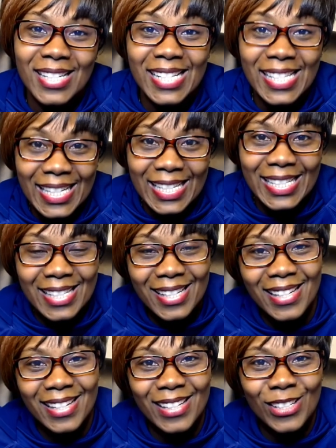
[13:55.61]
six
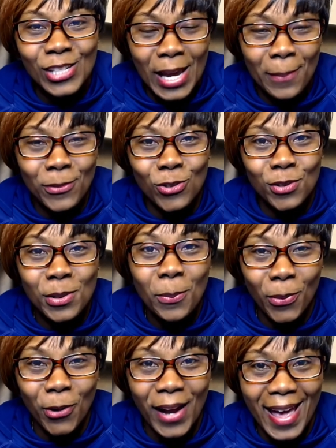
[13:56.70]
chapters
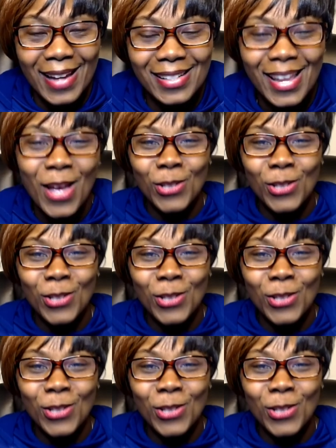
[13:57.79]
per act.